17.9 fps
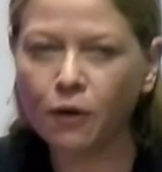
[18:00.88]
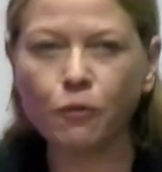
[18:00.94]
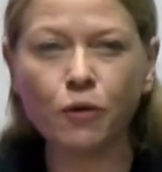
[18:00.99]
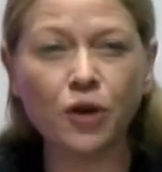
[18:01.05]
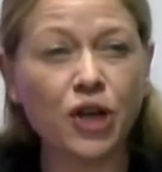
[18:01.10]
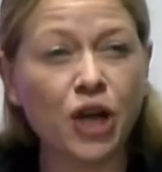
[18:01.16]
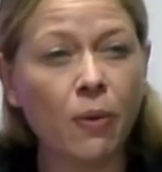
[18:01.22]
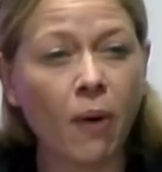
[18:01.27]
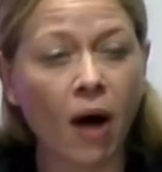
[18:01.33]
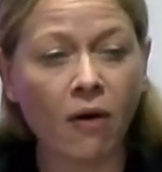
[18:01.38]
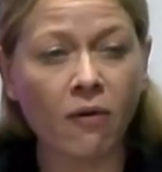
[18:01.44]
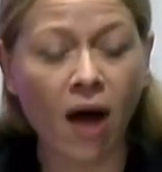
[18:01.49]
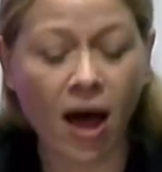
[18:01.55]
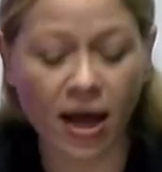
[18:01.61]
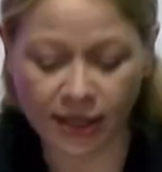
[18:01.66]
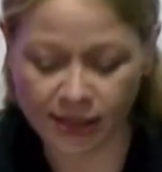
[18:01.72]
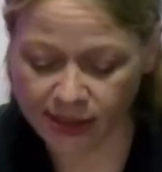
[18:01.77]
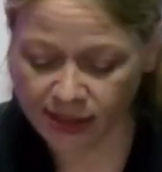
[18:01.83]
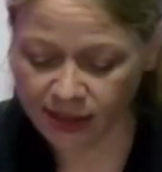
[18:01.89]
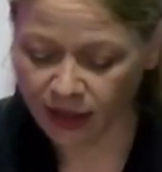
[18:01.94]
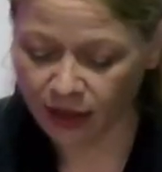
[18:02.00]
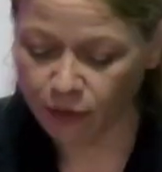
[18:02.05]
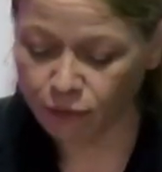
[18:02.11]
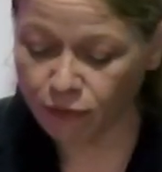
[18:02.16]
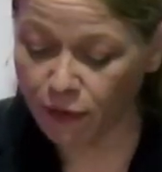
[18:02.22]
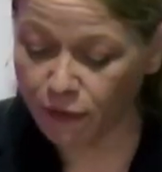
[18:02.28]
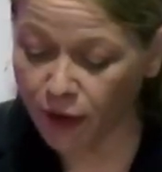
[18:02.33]
renew our rights,
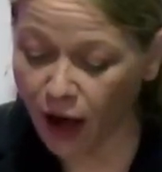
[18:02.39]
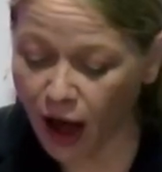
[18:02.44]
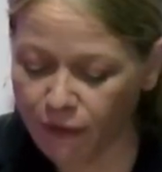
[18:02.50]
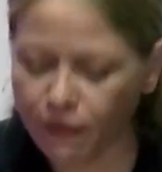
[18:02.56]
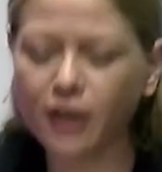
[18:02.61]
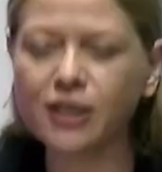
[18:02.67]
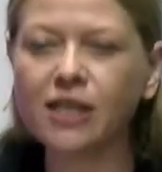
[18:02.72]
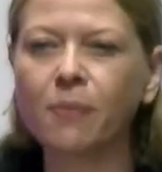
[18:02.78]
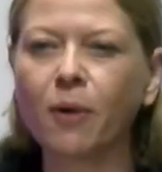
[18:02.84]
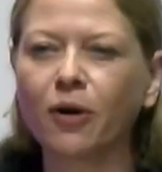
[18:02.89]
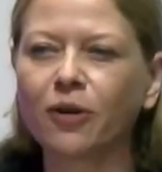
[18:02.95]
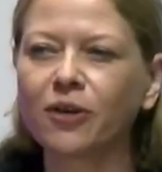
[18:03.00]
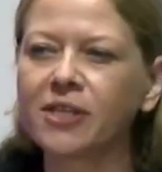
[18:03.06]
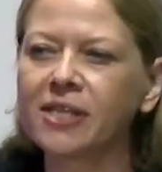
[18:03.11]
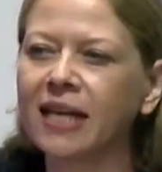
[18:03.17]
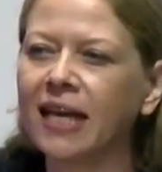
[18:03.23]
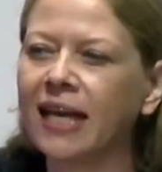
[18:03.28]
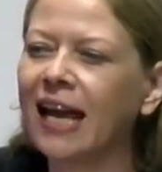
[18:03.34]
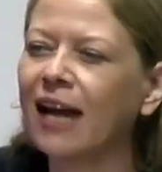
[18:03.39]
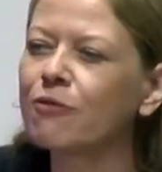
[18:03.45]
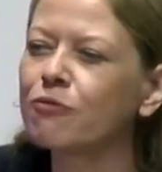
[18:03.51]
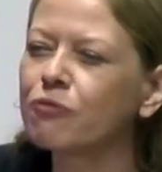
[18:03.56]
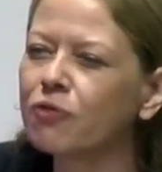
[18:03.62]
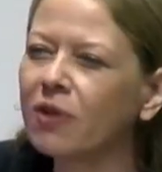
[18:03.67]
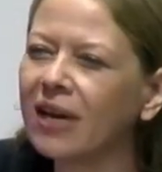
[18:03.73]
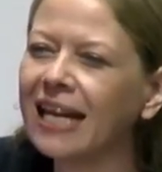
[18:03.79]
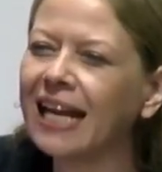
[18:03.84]
revive our democracy,
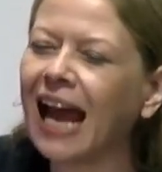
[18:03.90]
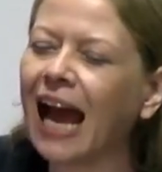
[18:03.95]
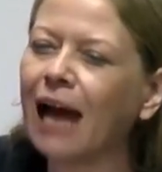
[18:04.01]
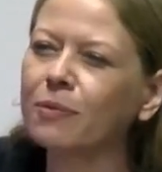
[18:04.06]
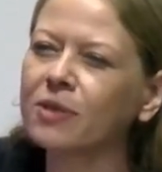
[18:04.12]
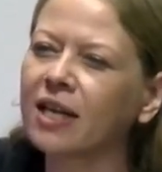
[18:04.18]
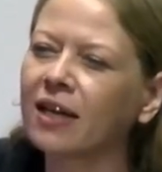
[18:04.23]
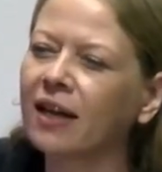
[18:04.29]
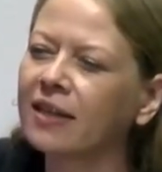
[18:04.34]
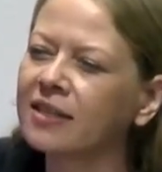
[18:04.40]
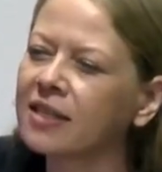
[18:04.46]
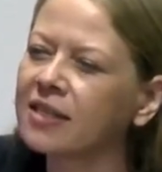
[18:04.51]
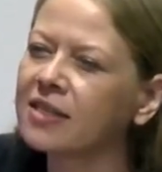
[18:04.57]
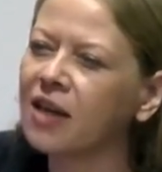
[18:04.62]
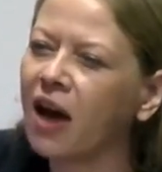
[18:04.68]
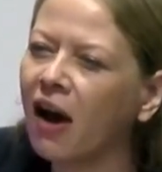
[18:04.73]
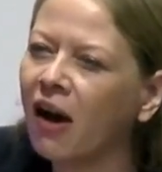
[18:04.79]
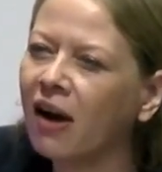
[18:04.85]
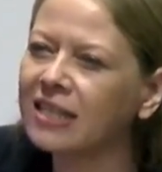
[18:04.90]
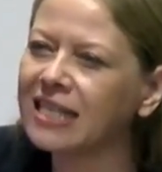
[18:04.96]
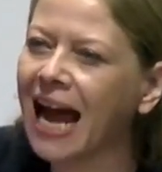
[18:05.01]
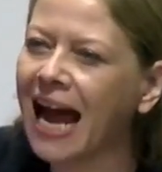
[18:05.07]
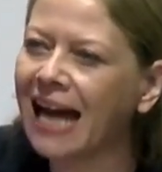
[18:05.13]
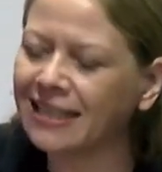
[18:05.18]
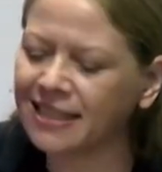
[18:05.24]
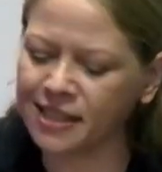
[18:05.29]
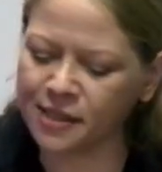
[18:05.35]
and recapture London's heart
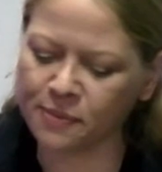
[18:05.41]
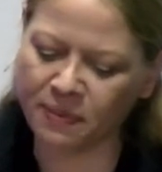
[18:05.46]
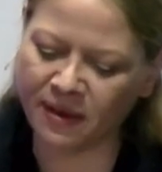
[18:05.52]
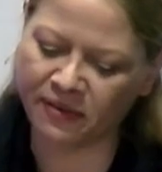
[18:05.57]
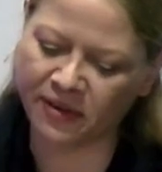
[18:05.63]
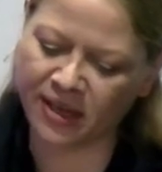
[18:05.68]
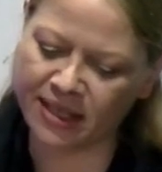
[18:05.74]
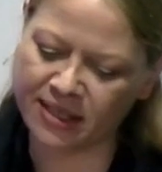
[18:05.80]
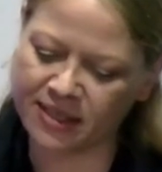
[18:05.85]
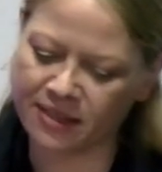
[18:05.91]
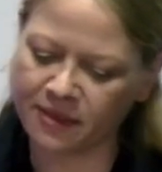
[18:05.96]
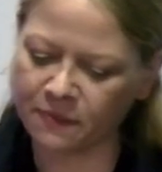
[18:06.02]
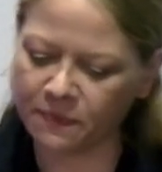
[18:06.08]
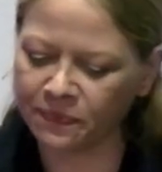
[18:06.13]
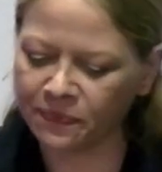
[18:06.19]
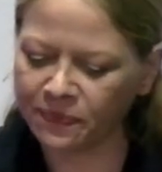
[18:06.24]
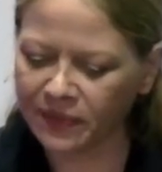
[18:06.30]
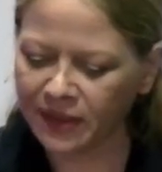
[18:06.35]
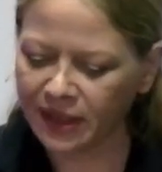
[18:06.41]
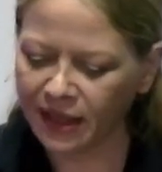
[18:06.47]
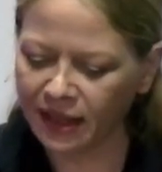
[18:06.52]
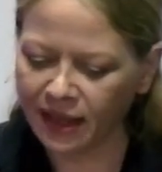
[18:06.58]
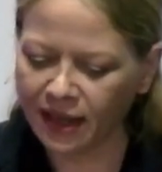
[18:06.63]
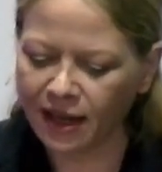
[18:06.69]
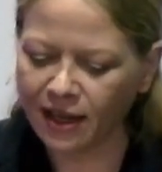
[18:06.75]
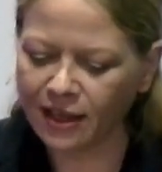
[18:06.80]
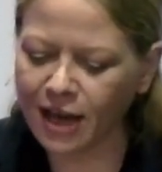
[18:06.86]
and spirit.
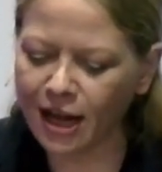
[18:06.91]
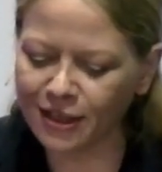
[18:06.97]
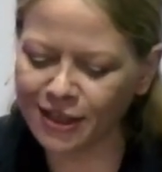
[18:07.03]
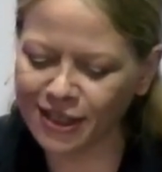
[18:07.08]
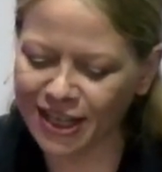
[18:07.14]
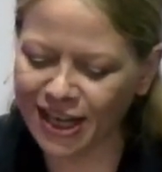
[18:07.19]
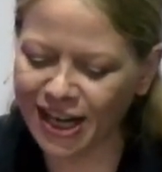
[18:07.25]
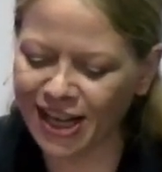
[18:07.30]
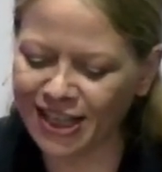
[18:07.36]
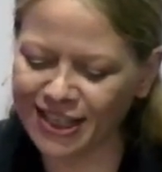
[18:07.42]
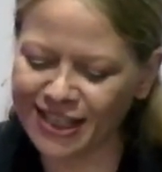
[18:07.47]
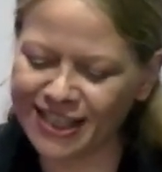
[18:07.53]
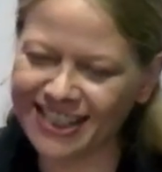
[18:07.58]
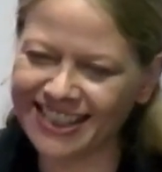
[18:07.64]
Londoners,